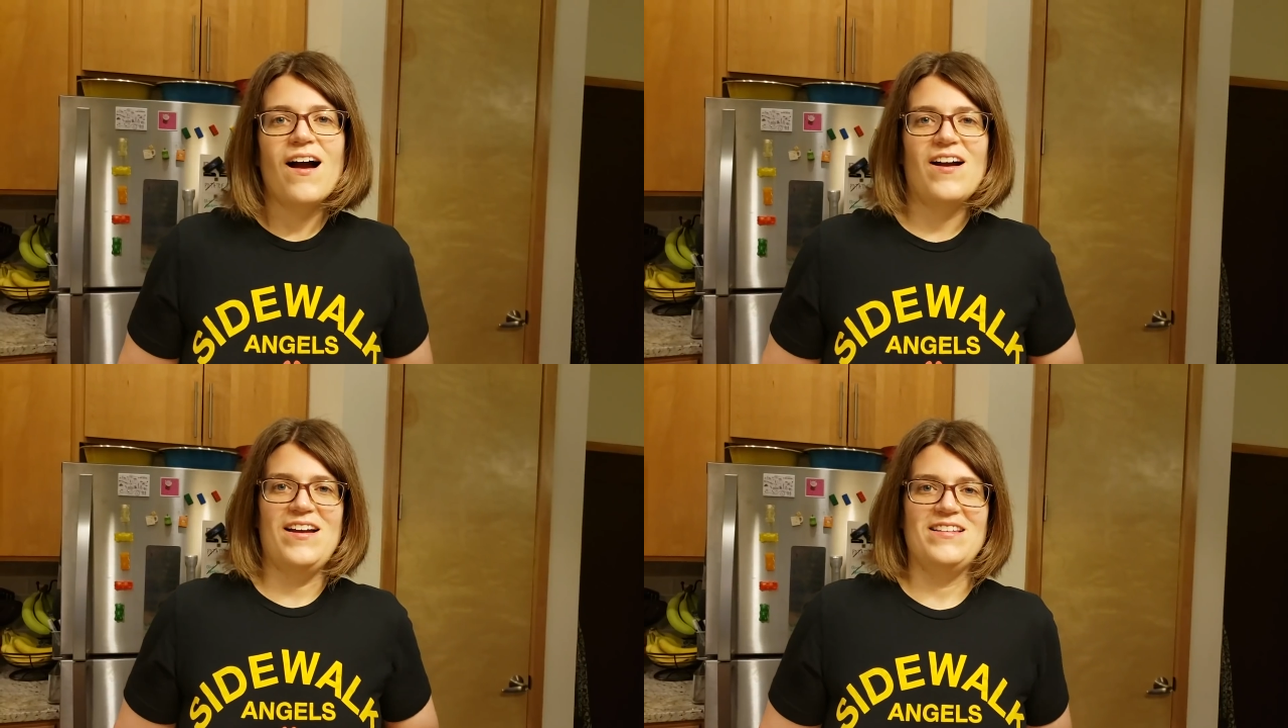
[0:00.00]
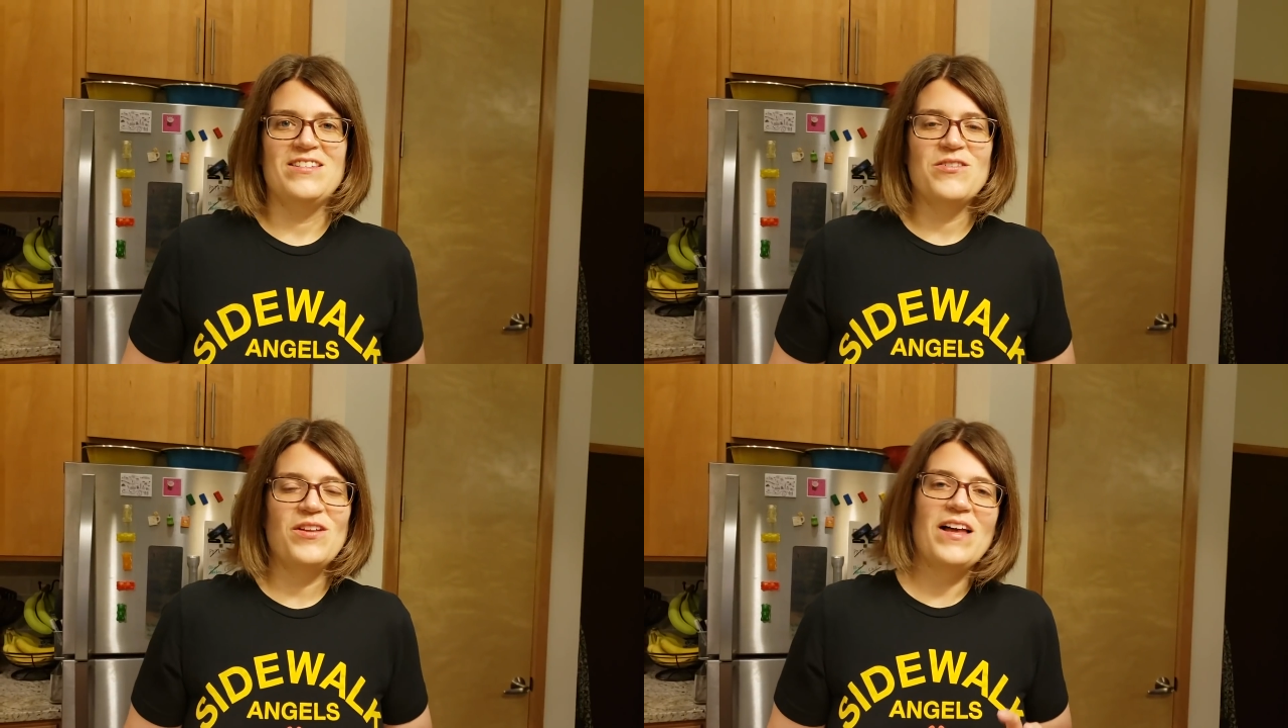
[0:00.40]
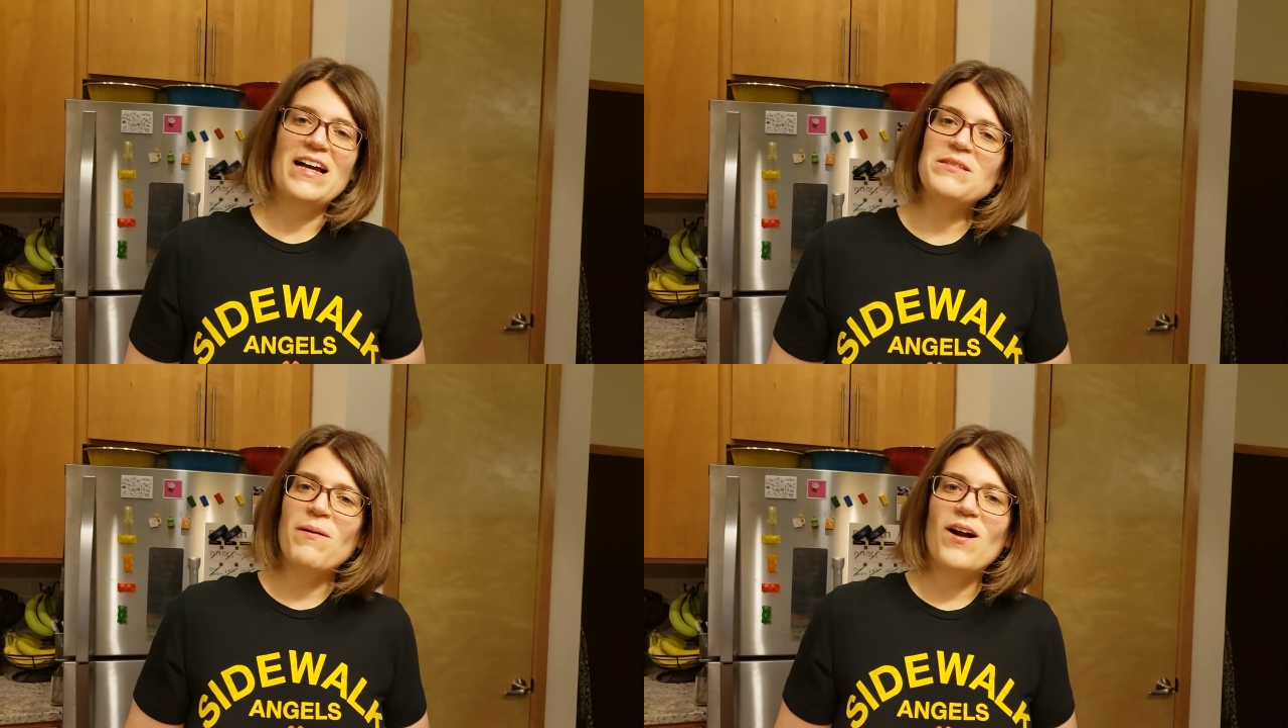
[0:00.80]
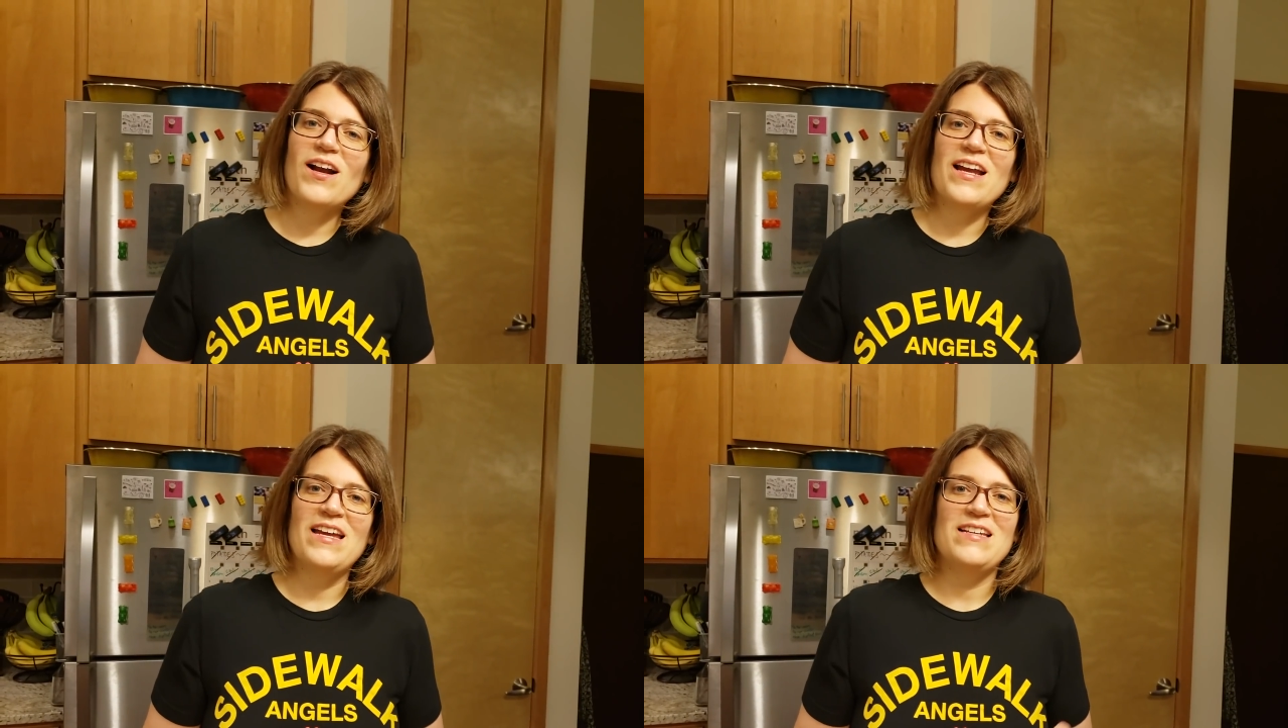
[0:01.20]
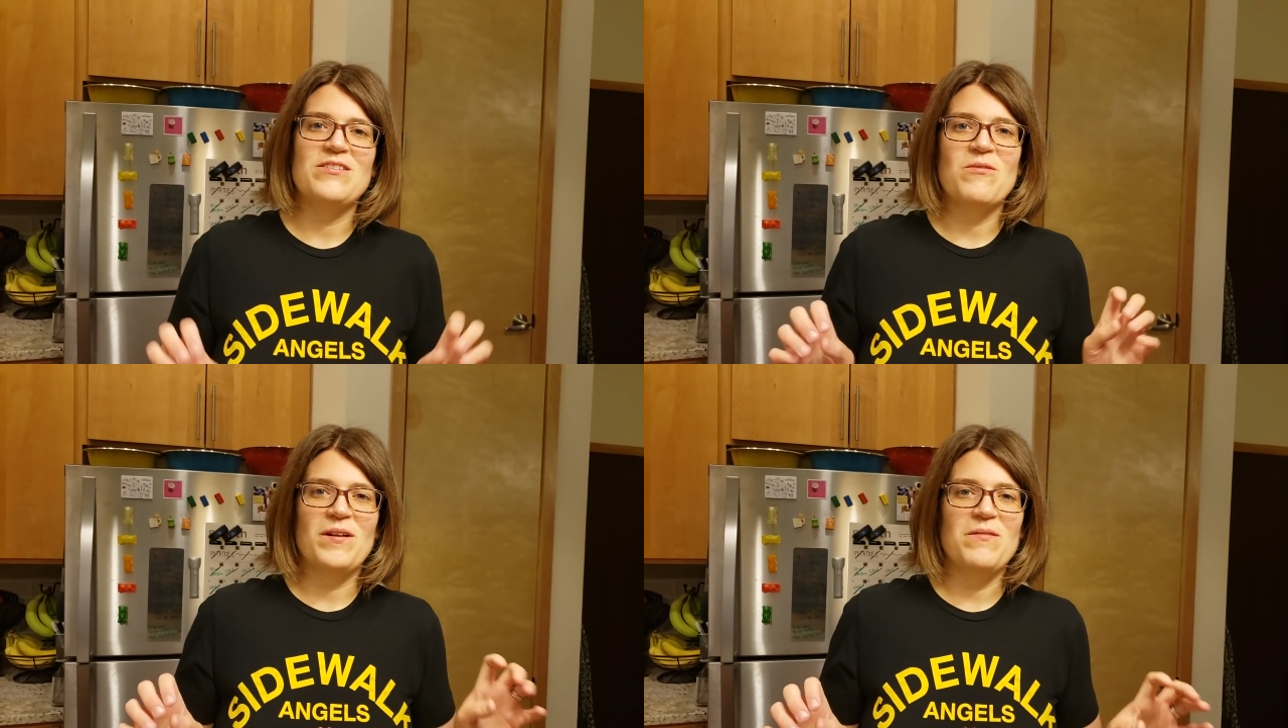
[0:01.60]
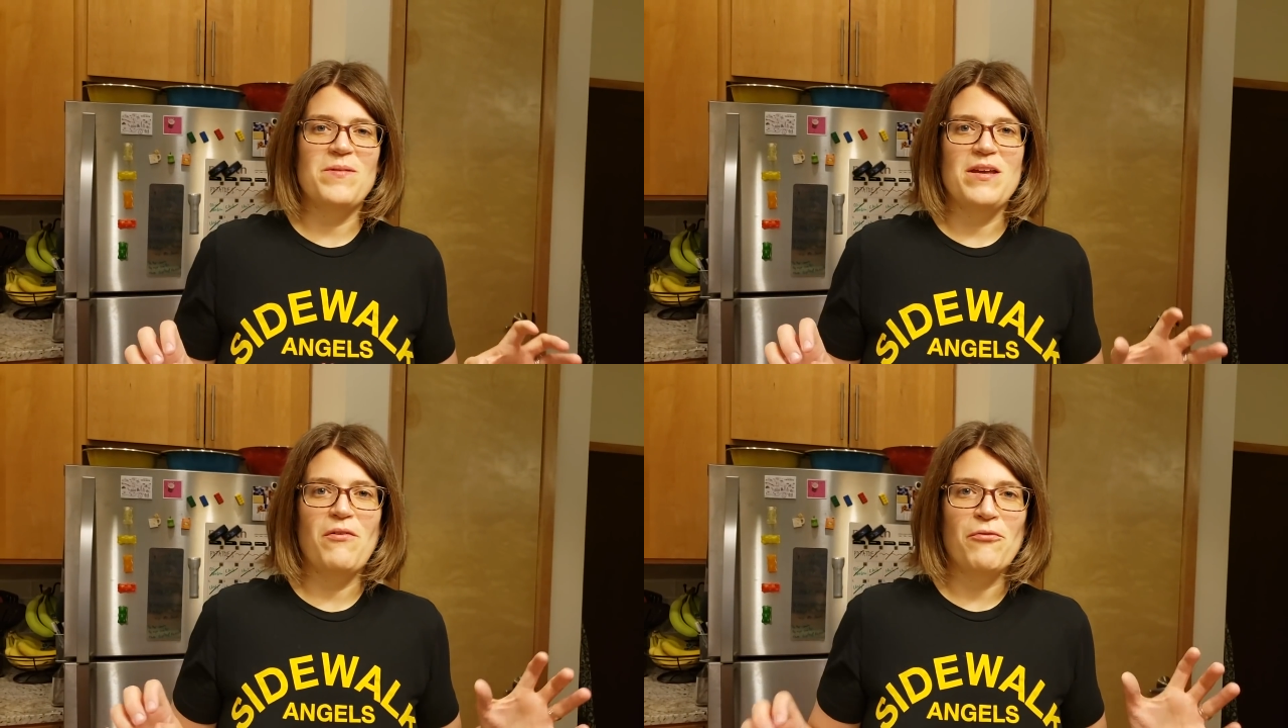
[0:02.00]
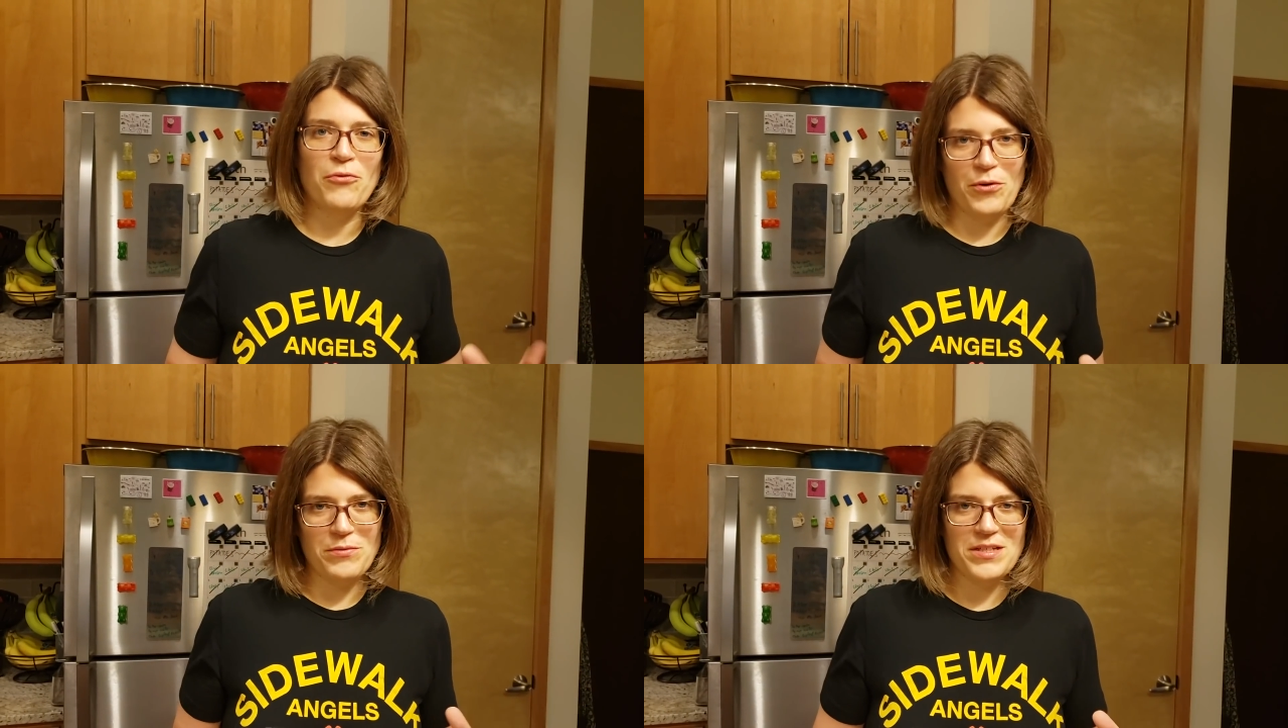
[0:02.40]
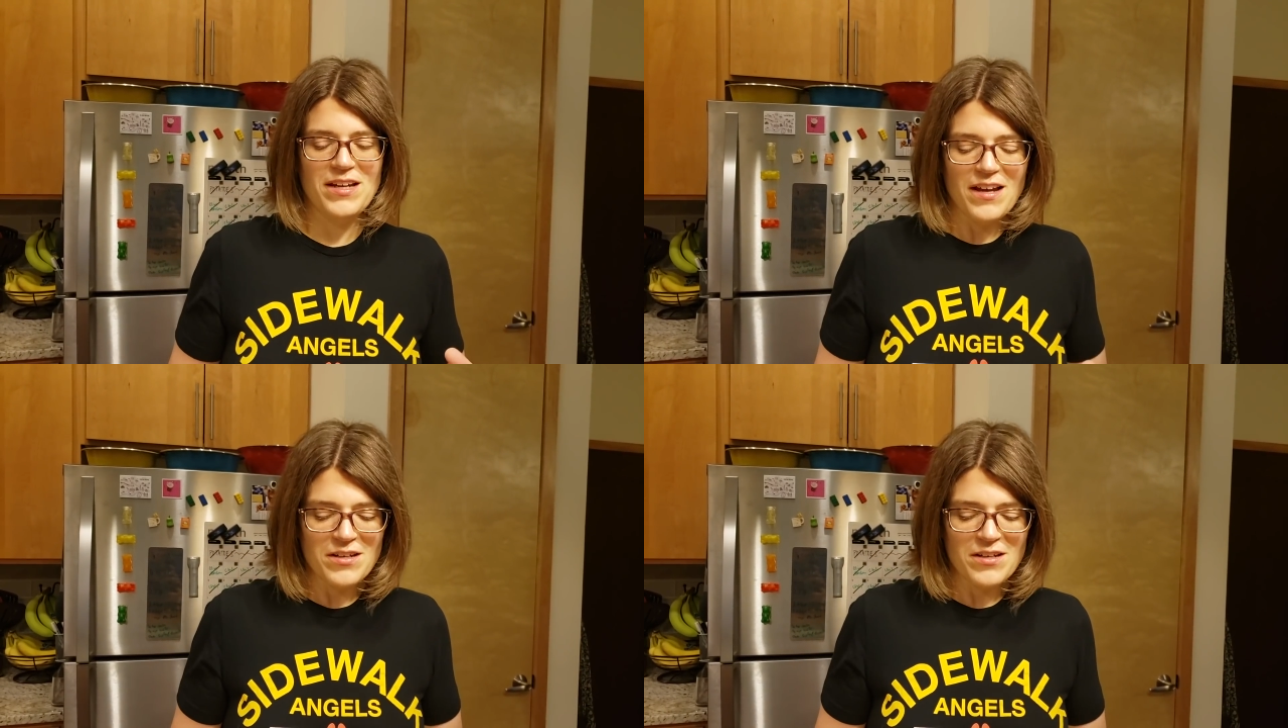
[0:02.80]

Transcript: All right, so the last part is going to be fruit.